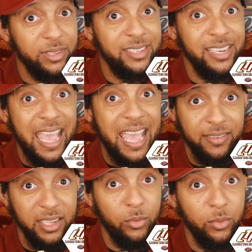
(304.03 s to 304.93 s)

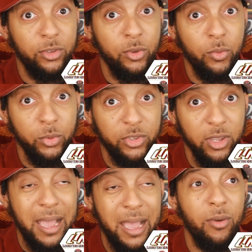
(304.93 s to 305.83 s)
nasty. It was
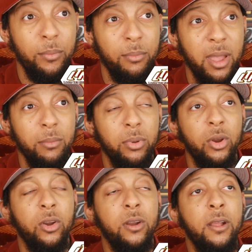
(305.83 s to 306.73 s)
gruesome. I
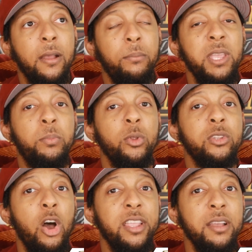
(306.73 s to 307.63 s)
remember people
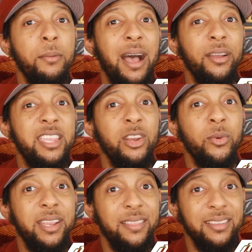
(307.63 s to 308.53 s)
talking about
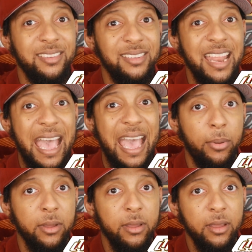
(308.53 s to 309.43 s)
hearing the snap
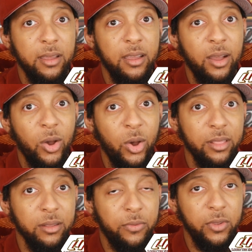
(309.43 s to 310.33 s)

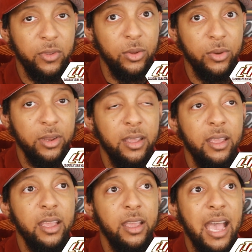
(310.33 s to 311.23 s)
on the field.
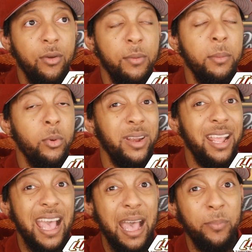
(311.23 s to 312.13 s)
I remember when
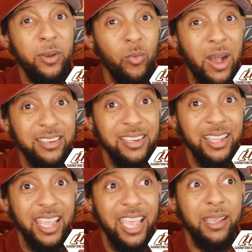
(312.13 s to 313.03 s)
it happened watching the
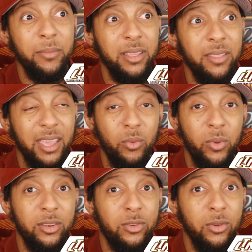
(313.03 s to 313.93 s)
game, they
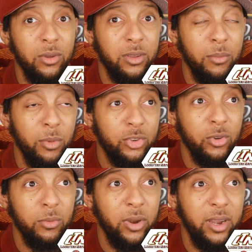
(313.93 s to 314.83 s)
went to a
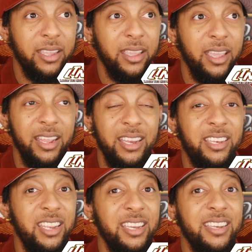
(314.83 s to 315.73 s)
commercial break and they
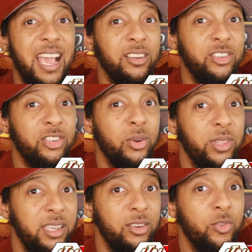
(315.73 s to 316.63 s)
did not show
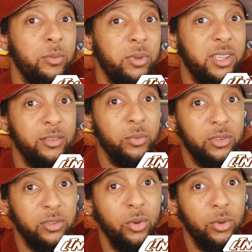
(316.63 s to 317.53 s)
the injury because it was
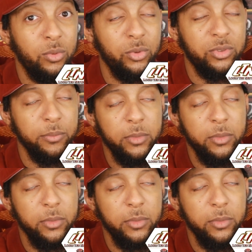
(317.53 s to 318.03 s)
so gruesome.